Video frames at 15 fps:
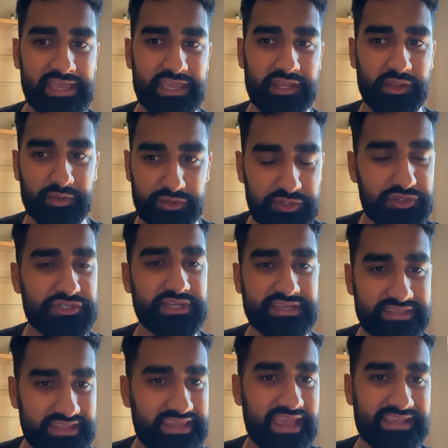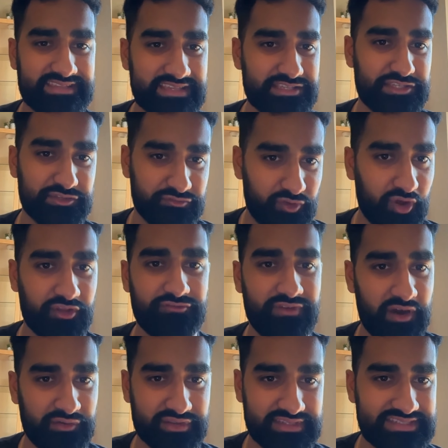usually the case is you've got a
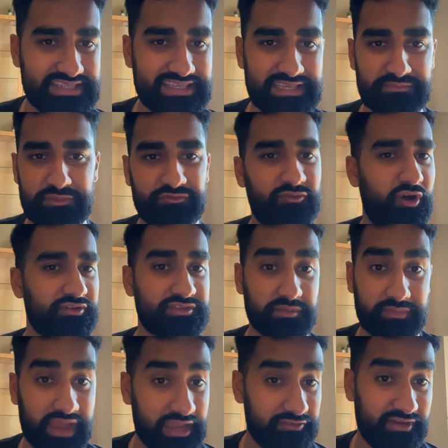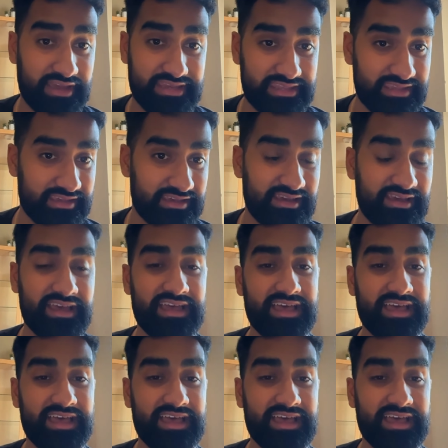founding team, you've got some kind of idea,